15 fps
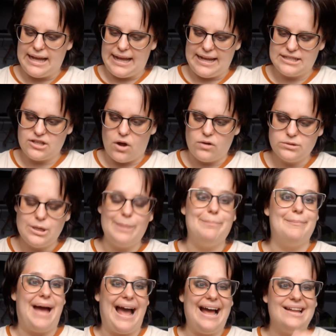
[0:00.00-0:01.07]
It's Ulta
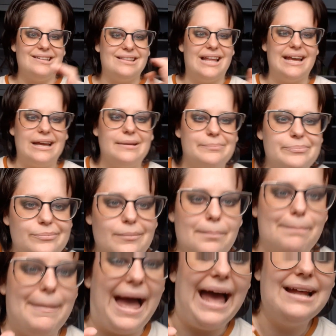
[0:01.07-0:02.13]
Matte, like
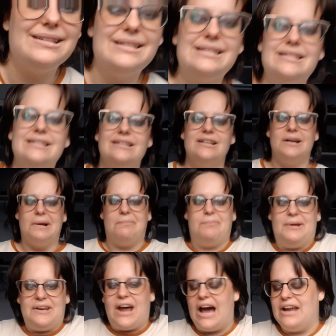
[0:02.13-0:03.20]
mattes,
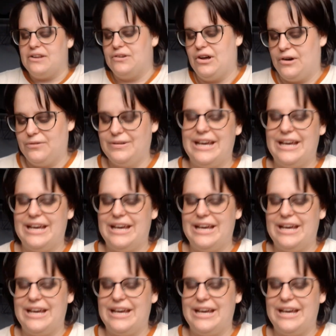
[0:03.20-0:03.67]
but I don't know.